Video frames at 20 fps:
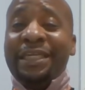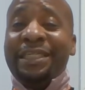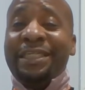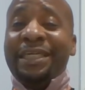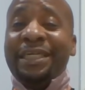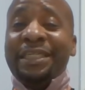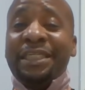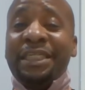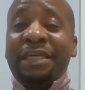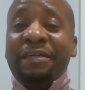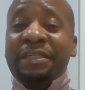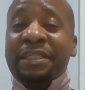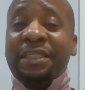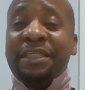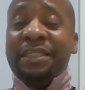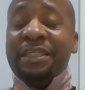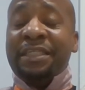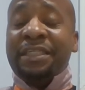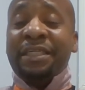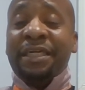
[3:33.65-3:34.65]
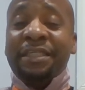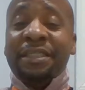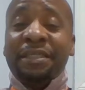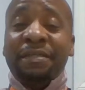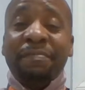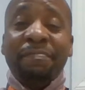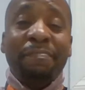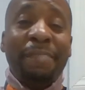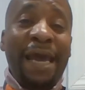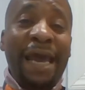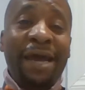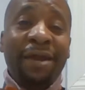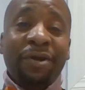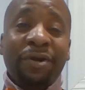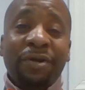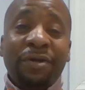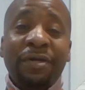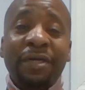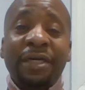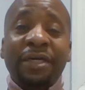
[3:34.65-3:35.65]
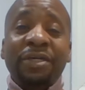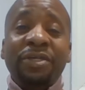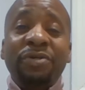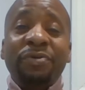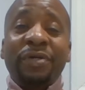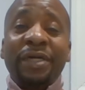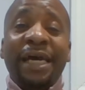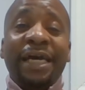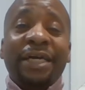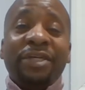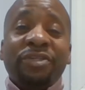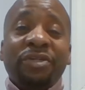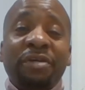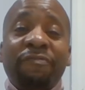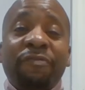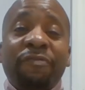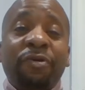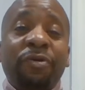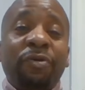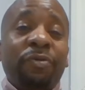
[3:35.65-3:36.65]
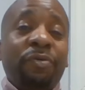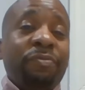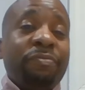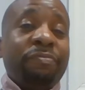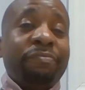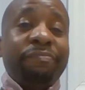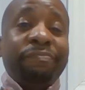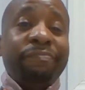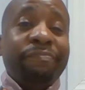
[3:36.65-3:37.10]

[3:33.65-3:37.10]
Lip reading: it doesn't, since it doesn't matter, you could actually fold